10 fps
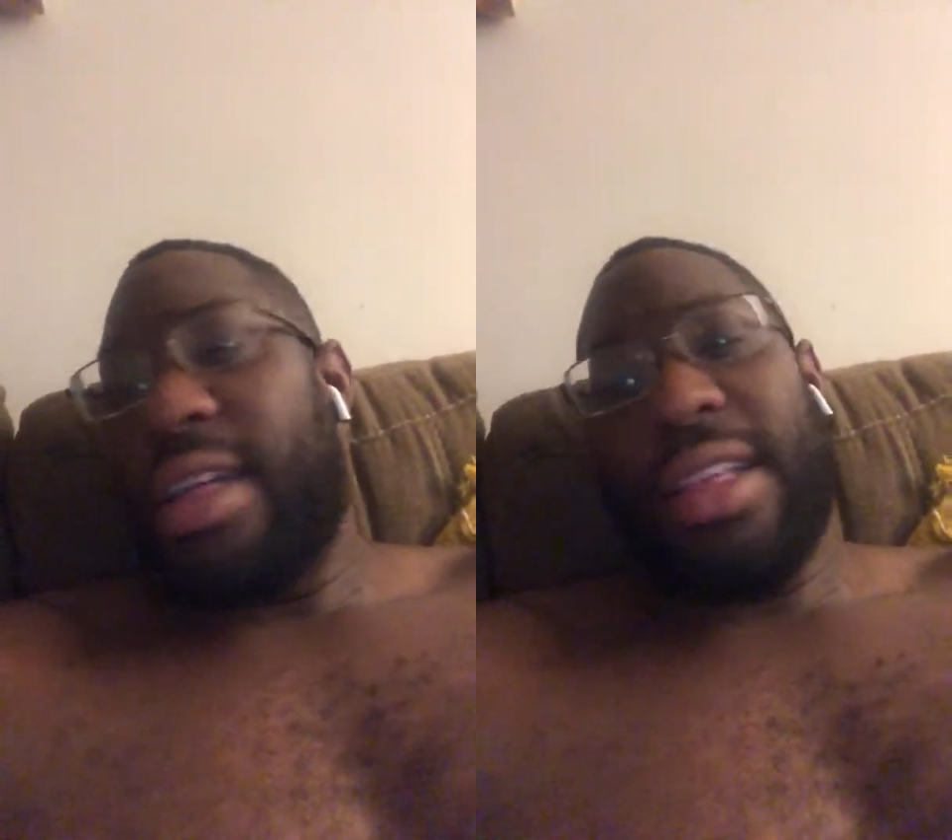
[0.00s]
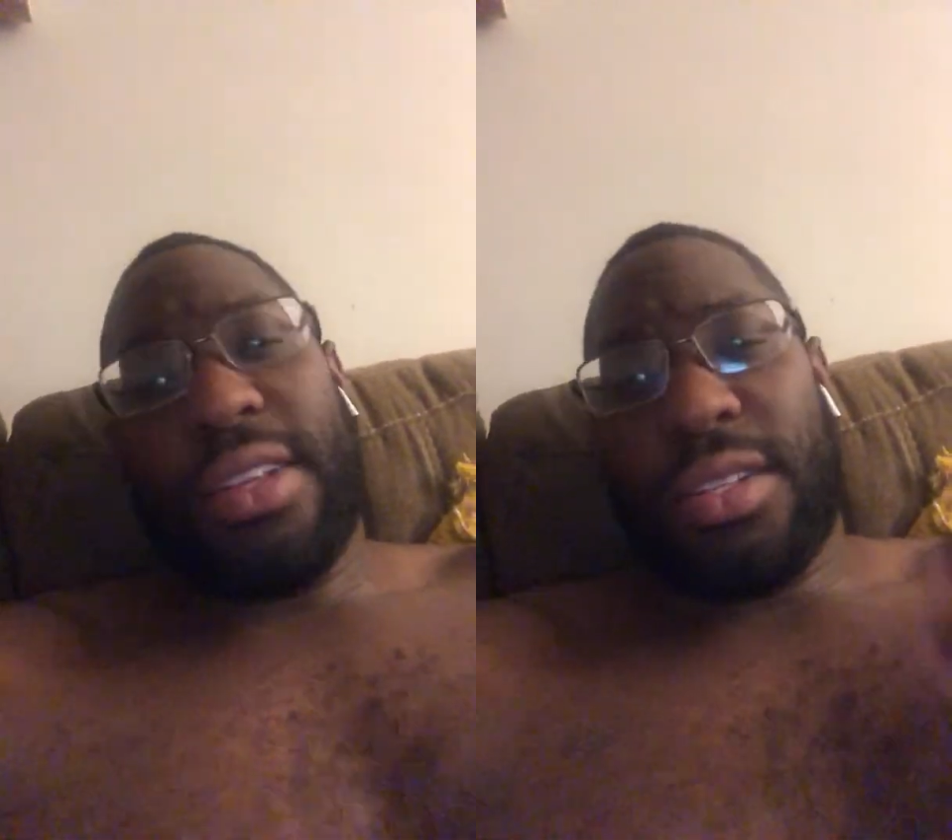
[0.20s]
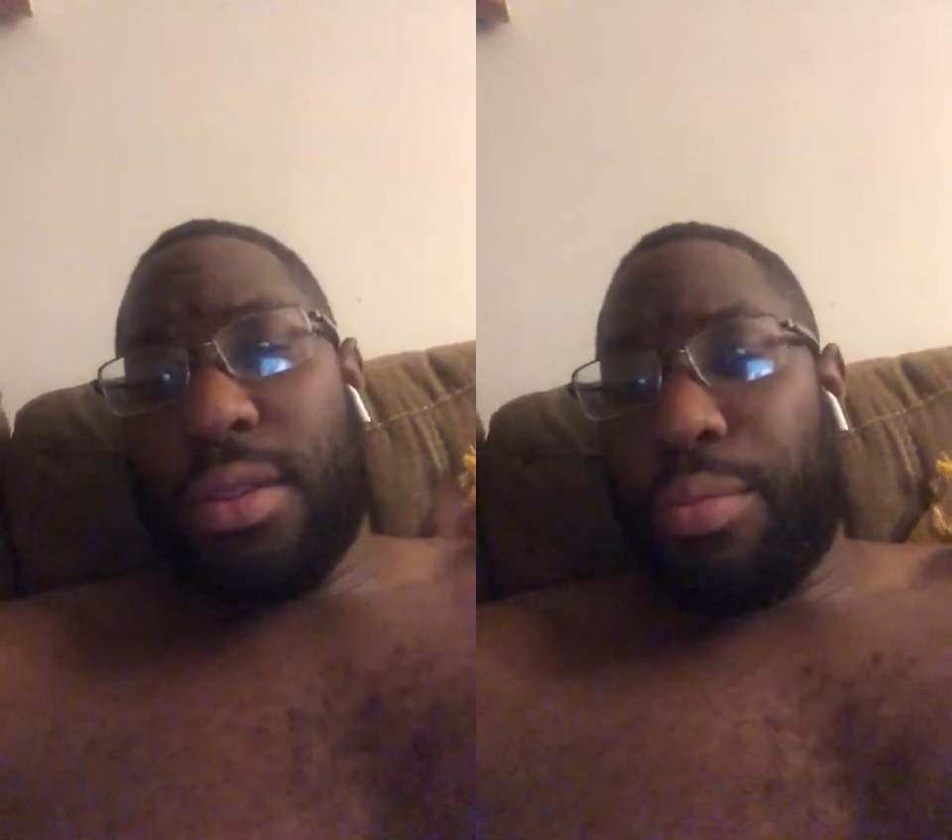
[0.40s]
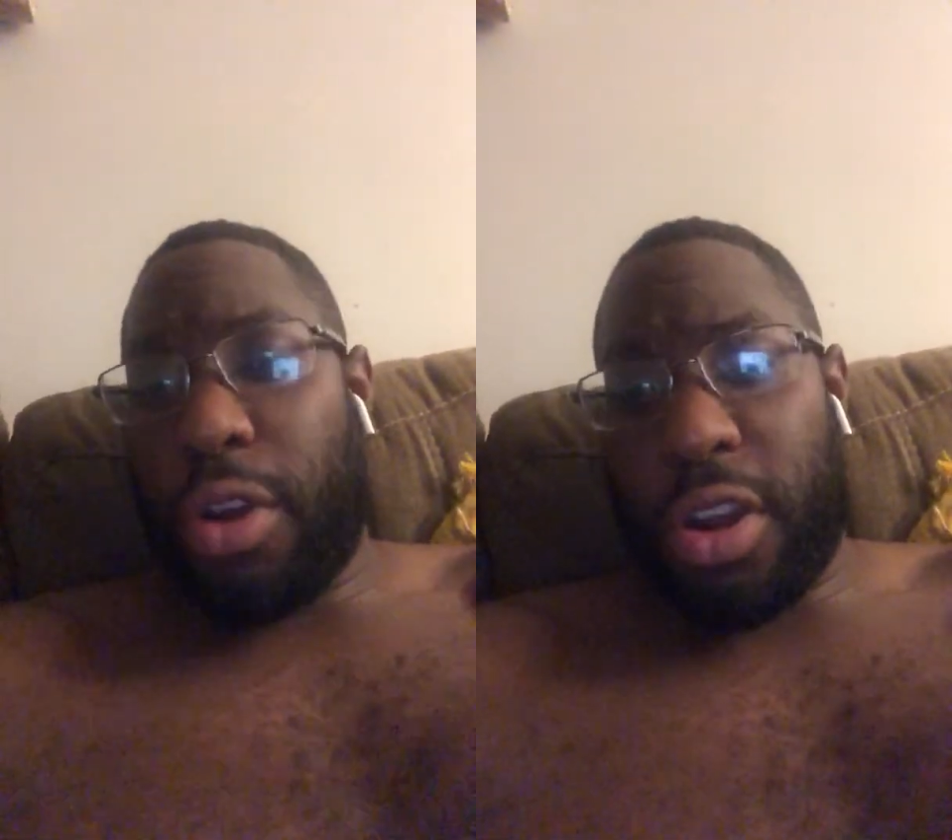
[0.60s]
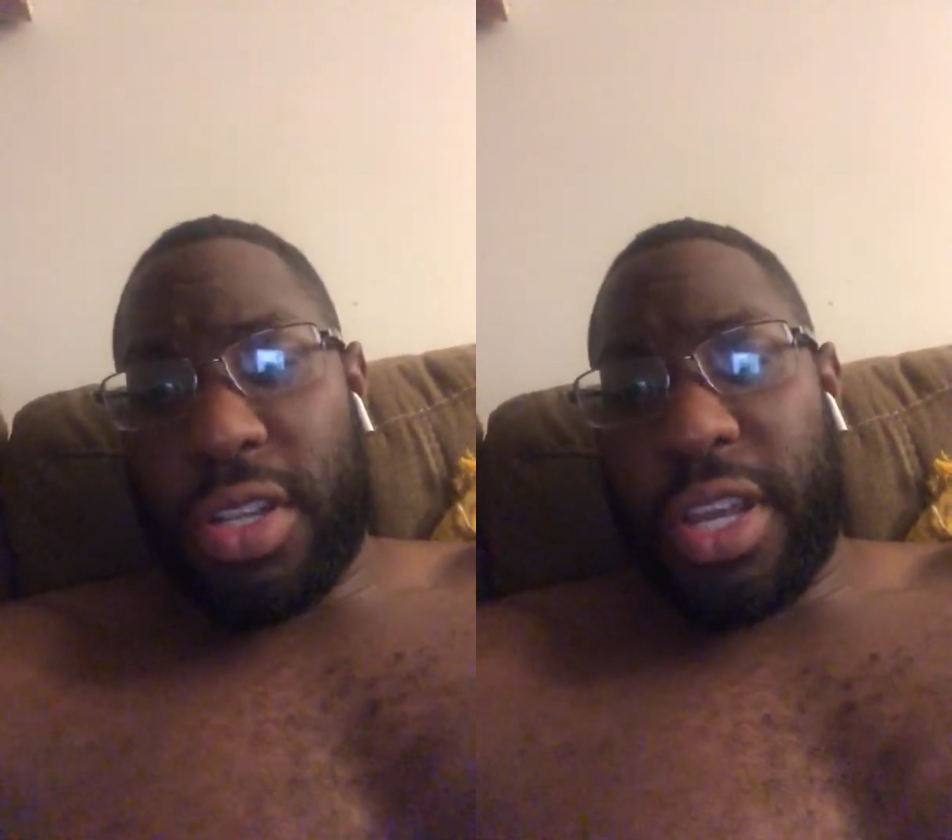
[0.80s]
this is the
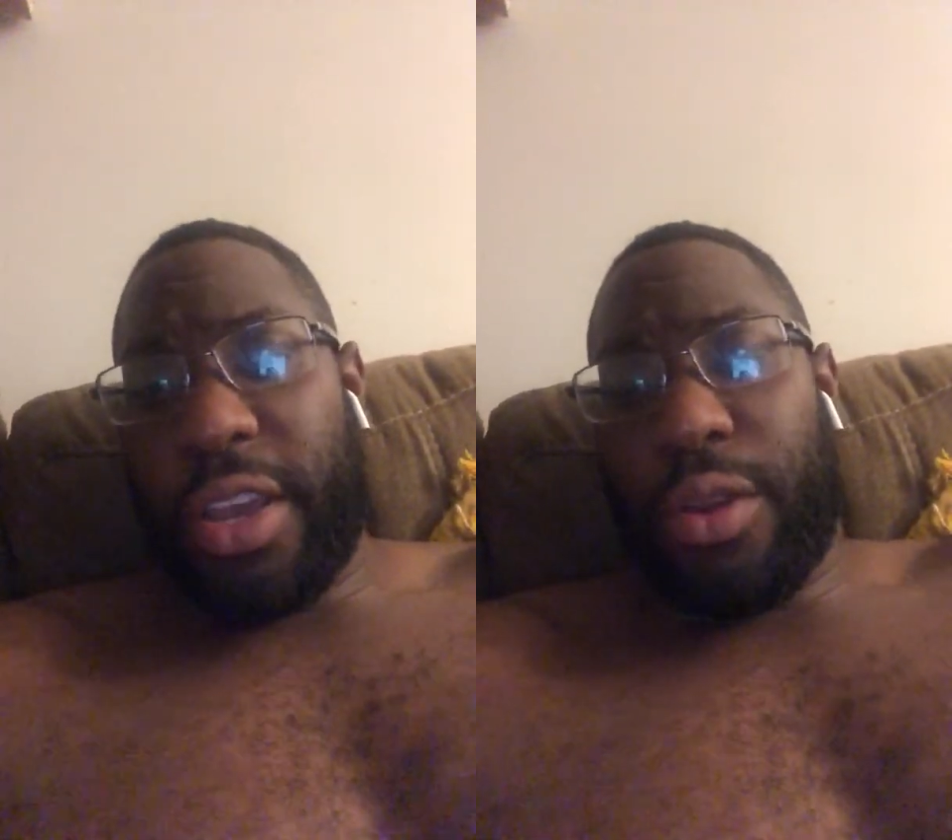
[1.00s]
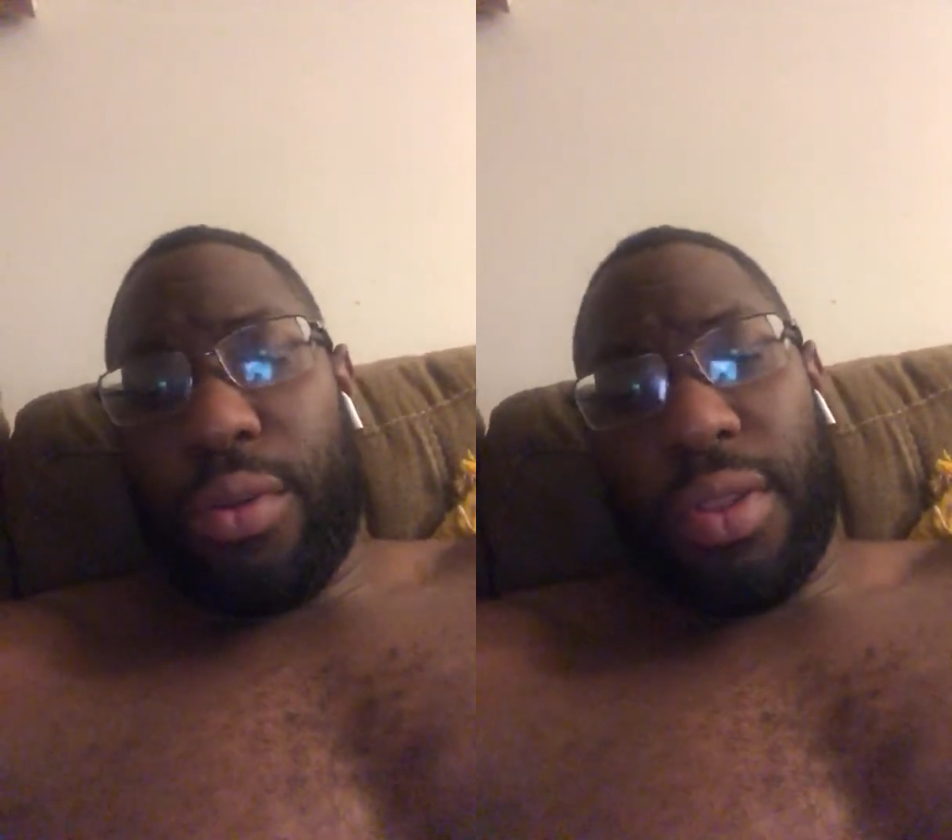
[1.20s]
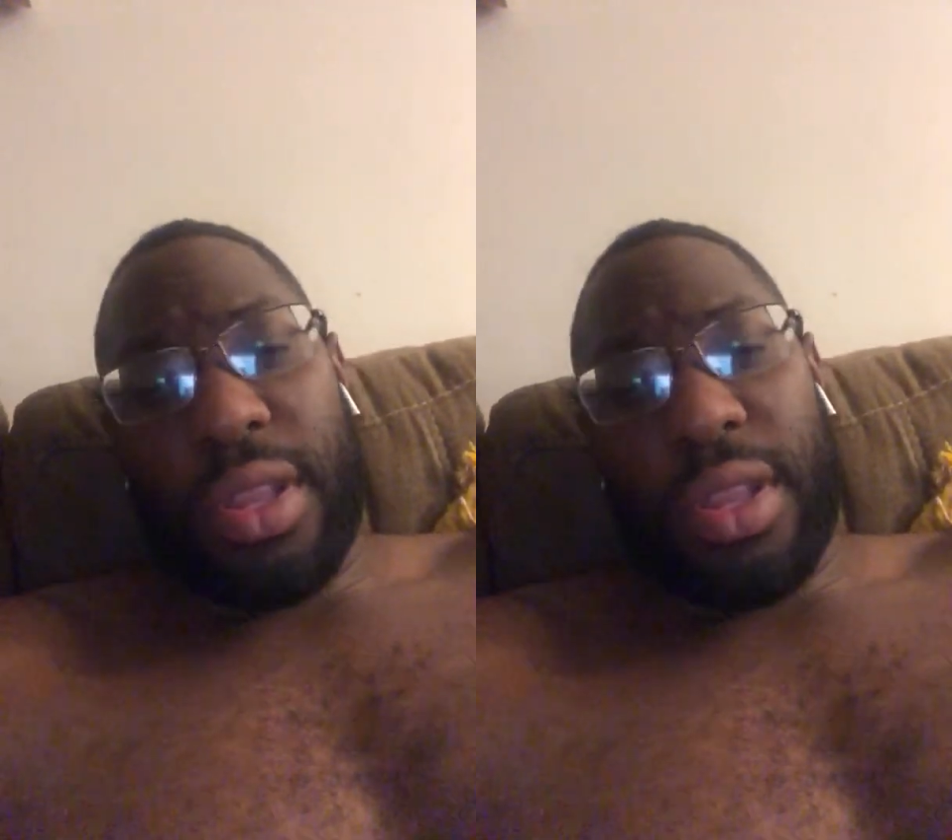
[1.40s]
part two